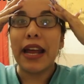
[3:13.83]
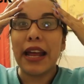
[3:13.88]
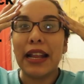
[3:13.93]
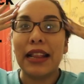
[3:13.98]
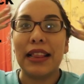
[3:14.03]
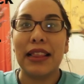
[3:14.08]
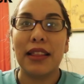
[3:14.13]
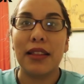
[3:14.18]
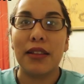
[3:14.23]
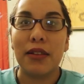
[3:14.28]

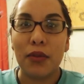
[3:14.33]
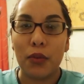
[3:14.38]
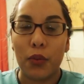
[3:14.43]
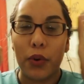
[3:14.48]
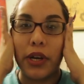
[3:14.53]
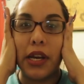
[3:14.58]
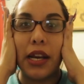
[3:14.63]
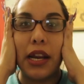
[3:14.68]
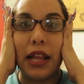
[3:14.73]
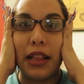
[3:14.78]
I
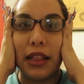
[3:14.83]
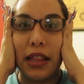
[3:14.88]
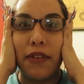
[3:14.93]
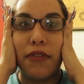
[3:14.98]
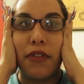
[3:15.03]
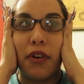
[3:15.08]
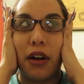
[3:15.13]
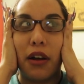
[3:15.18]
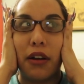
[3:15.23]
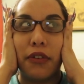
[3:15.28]
where did I
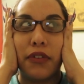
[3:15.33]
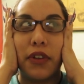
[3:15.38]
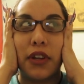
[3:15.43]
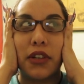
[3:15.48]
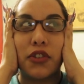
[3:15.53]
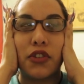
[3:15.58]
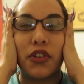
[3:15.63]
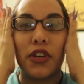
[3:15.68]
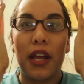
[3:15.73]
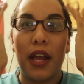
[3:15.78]
leave off
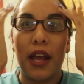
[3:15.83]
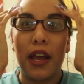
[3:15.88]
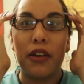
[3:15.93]
yesterday?